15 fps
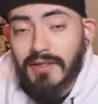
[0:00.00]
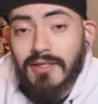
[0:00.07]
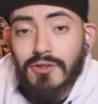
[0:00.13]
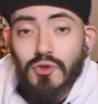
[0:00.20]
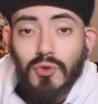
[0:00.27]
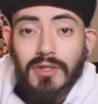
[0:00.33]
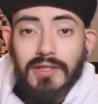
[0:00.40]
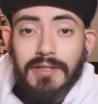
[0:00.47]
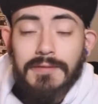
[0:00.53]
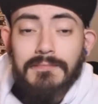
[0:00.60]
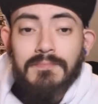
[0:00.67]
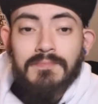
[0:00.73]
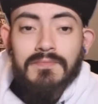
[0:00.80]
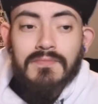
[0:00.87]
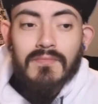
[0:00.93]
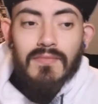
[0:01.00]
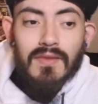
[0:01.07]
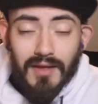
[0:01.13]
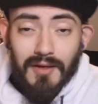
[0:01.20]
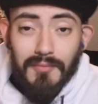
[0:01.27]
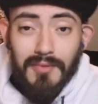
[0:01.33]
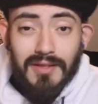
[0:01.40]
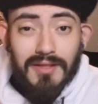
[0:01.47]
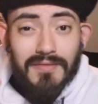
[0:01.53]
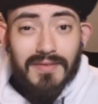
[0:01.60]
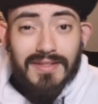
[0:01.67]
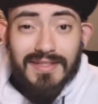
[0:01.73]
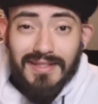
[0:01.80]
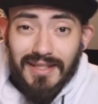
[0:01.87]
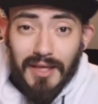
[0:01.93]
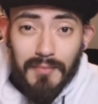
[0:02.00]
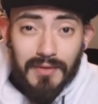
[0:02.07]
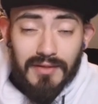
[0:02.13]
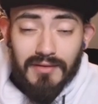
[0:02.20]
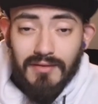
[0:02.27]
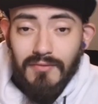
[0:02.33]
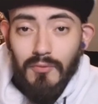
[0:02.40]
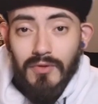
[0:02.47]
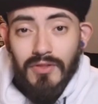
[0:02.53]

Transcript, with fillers: I enjoyed it. I believe it's lemon